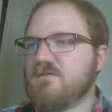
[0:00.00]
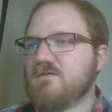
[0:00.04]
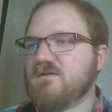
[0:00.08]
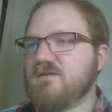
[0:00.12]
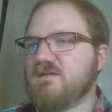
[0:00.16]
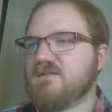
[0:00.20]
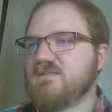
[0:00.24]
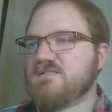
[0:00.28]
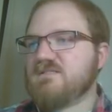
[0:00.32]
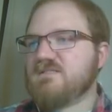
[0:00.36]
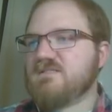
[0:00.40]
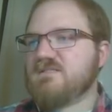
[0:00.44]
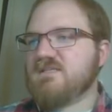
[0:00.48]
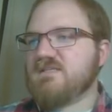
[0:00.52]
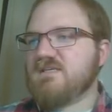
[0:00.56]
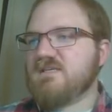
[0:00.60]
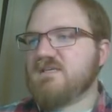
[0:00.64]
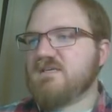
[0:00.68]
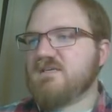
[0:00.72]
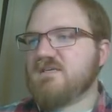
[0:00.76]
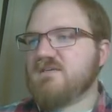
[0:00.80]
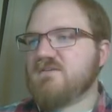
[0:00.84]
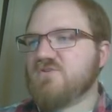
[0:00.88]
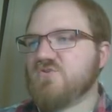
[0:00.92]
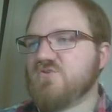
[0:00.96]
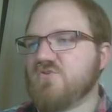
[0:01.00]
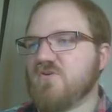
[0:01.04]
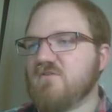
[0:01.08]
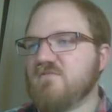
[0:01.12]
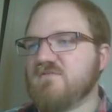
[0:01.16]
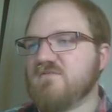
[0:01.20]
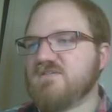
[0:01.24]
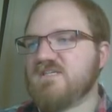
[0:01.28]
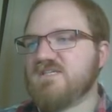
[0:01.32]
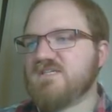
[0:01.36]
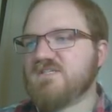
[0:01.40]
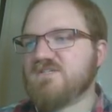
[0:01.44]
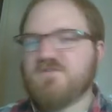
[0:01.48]
Let's see. Draw
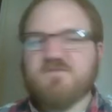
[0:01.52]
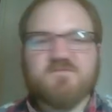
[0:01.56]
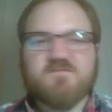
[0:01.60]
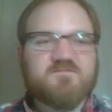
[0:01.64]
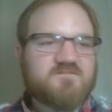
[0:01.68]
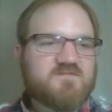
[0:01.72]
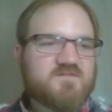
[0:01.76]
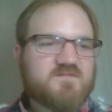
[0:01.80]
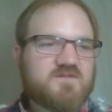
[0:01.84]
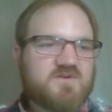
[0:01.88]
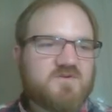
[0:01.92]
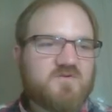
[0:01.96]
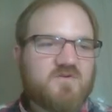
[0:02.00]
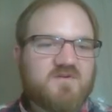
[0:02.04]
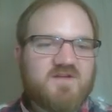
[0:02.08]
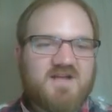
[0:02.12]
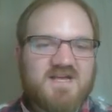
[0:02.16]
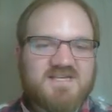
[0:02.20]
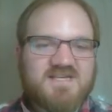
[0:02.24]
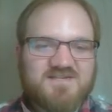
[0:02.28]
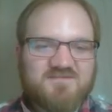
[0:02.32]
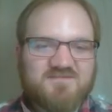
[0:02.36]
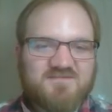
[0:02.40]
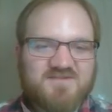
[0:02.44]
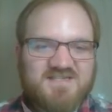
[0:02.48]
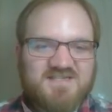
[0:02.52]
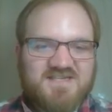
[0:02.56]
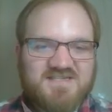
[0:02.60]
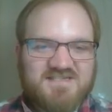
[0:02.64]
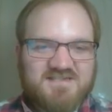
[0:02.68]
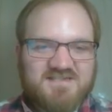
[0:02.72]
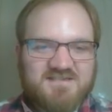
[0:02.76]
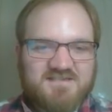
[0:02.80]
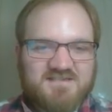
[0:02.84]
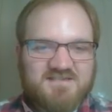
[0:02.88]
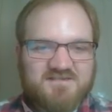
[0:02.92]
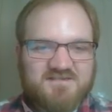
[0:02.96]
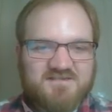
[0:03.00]
a resistor. Coil has some
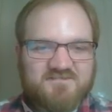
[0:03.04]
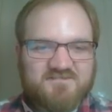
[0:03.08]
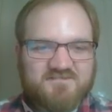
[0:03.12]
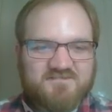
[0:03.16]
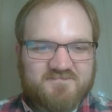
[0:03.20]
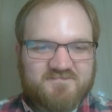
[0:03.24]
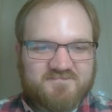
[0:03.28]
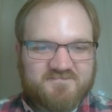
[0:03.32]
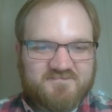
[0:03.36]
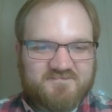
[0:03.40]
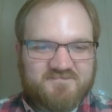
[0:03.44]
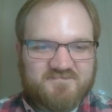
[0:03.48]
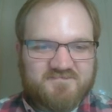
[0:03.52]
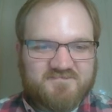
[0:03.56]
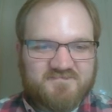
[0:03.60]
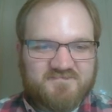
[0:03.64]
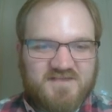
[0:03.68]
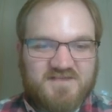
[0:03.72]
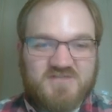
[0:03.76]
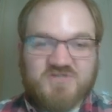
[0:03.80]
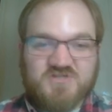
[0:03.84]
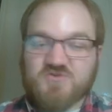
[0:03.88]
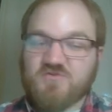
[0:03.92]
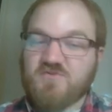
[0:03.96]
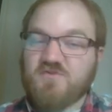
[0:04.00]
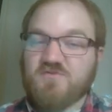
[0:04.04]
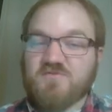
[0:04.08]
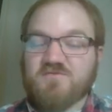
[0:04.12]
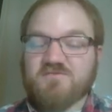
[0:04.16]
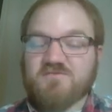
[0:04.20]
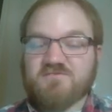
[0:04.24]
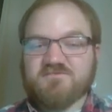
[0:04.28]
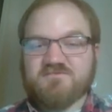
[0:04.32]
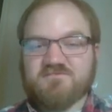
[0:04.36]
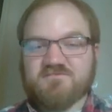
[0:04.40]
resistance. It's true.